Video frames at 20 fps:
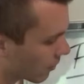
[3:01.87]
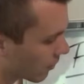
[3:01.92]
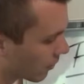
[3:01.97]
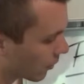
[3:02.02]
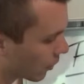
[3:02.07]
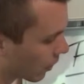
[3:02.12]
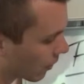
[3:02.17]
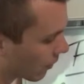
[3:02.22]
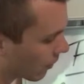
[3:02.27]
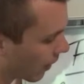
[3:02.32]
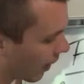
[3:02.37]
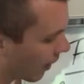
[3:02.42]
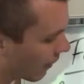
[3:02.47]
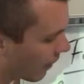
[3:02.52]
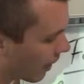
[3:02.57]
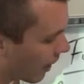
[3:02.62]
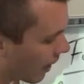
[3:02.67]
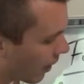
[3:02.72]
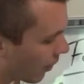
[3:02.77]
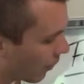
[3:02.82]
4 to 5
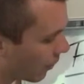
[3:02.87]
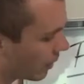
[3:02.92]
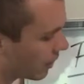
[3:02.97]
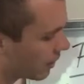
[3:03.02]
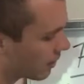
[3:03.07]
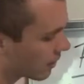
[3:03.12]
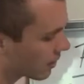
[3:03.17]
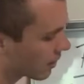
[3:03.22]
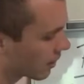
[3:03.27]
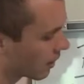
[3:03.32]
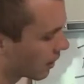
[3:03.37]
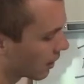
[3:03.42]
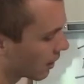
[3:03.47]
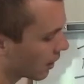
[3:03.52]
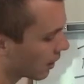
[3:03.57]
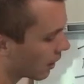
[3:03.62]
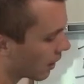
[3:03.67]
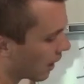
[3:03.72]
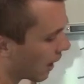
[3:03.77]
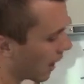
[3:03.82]
hours
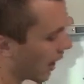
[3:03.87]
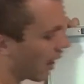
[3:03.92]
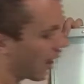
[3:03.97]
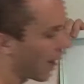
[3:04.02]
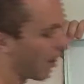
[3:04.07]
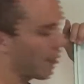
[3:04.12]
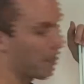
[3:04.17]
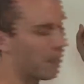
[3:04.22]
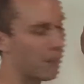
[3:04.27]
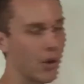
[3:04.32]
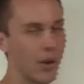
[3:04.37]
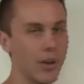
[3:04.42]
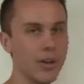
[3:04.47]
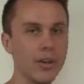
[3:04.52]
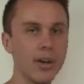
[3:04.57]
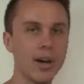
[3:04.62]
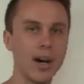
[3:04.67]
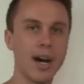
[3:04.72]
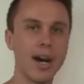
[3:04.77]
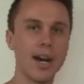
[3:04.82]
per
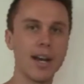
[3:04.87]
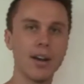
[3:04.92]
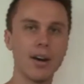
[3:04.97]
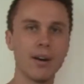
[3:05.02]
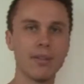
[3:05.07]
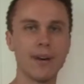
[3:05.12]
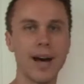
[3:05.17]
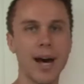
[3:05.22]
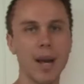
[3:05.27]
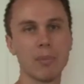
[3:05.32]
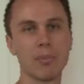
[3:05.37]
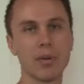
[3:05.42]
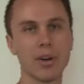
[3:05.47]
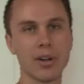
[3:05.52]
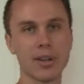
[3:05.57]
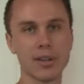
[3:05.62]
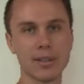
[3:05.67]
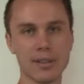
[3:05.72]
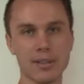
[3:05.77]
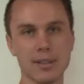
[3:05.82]
night of
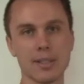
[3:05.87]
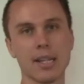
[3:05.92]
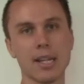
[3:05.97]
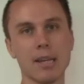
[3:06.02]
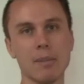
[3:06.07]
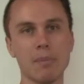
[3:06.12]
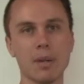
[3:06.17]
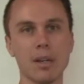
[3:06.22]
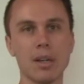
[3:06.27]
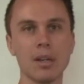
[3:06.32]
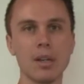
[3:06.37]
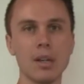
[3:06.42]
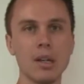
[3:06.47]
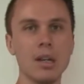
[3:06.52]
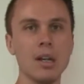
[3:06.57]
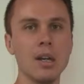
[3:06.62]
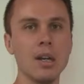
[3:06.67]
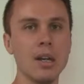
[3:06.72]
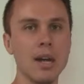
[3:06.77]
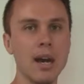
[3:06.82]
unbroken sleep.
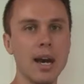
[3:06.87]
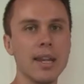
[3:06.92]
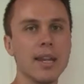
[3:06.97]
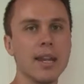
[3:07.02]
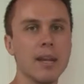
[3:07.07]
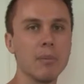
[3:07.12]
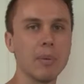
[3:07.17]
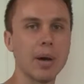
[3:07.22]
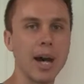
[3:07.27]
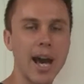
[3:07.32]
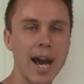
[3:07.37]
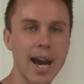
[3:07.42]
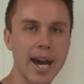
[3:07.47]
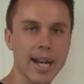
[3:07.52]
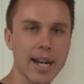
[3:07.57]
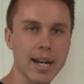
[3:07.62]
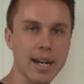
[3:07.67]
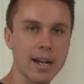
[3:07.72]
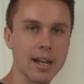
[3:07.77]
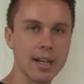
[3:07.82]
And then by
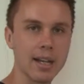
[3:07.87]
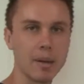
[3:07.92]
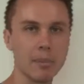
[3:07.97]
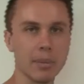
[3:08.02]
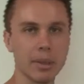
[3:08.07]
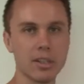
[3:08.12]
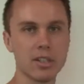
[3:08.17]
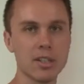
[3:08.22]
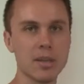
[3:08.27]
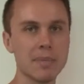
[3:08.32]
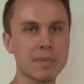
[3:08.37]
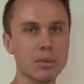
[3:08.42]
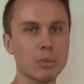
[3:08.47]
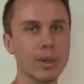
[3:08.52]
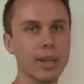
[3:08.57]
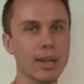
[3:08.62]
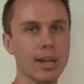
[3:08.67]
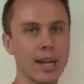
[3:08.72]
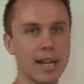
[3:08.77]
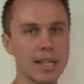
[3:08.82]
adding a couple of tips,
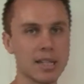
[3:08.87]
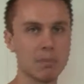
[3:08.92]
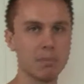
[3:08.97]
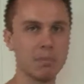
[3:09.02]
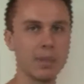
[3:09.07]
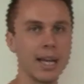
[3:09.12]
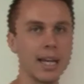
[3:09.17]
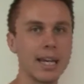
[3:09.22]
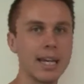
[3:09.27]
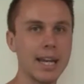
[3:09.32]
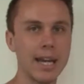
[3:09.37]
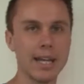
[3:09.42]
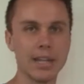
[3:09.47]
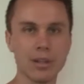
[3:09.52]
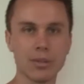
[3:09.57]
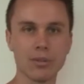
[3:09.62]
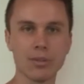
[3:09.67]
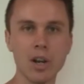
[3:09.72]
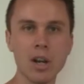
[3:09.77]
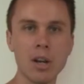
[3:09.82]
whether that's blacking out
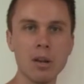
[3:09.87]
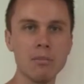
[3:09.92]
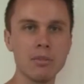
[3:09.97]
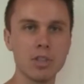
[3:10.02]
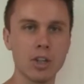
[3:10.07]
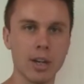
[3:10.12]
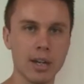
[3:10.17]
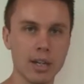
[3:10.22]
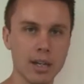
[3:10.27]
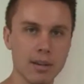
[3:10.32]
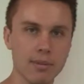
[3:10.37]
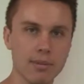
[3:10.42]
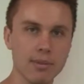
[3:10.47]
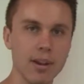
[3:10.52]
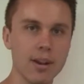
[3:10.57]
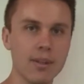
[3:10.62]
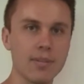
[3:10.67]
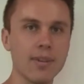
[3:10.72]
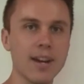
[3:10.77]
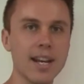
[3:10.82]
your room, turning your
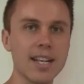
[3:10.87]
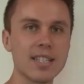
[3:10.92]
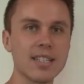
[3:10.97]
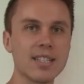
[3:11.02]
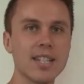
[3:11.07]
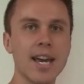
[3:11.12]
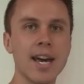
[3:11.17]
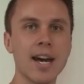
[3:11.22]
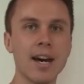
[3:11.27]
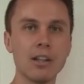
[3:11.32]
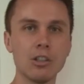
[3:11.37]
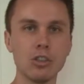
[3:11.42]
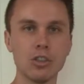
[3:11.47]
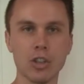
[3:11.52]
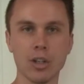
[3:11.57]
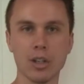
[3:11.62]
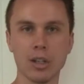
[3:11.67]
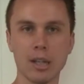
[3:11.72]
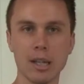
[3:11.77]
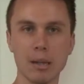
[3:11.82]
phone face down,
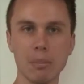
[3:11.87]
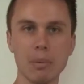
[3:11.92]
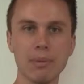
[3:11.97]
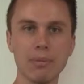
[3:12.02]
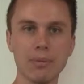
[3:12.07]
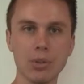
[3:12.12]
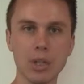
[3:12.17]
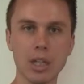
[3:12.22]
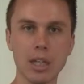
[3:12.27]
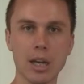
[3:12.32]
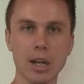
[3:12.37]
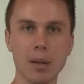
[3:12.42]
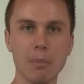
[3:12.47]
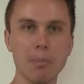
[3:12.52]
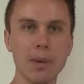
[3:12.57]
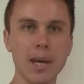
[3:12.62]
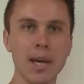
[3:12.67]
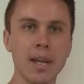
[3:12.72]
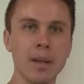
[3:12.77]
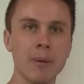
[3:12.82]
journaling before you go to
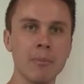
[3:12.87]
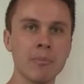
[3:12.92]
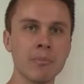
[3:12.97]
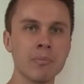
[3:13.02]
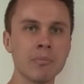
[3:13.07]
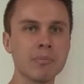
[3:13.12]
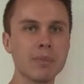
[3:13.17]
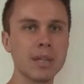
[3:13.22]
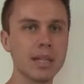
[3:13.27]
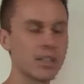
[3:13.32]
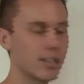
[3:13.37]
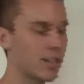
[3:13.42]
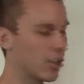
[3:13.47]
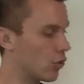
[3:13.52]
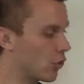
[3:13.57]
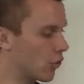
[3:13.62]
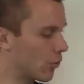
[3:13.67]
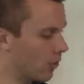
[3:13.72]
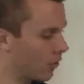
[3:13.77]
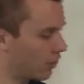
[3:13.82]
bed,
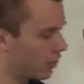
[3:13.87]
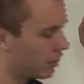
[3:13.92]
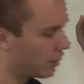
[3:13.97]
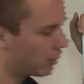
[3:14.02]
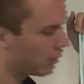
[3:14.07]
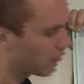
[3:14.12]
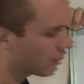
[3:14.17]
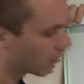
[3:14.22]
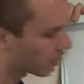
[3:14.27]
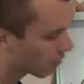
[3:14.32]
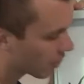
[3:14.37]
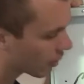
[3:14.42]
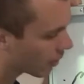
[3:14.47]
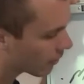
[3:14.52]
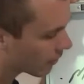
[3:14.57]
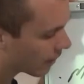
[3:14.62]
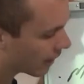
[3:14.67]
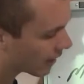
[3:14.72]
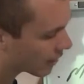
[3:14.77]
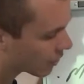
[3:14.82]
etc., you've
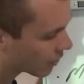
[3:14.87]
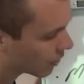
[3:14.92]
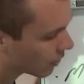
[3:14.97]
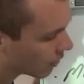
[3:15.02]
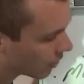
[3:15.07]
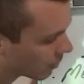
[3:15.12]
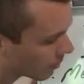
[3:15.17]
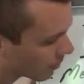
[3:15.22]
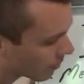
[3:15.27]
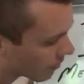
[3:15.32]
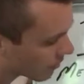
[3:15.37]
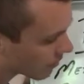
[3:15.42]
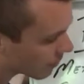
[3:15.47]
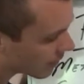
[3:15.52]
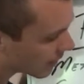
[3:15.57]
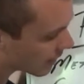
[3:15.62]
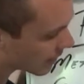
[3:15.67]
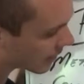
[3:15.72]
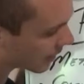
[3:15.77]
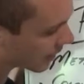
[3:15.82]
improved that to
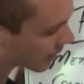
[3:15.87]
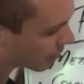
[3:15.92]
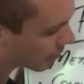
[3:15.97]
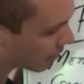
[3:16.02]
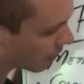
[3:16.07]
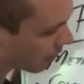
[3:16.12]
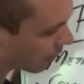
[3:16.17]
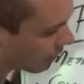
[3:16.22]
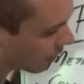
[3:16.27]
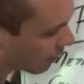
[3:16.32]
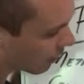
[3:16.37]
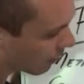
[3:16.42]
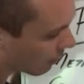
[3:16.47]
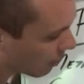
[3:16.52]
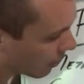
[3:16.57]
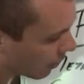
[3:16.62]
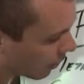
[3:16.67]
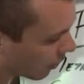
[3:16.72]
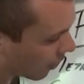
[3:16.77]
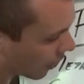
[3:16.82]
6 hours
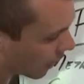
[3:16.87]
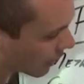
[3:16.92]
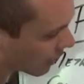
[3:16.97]
per night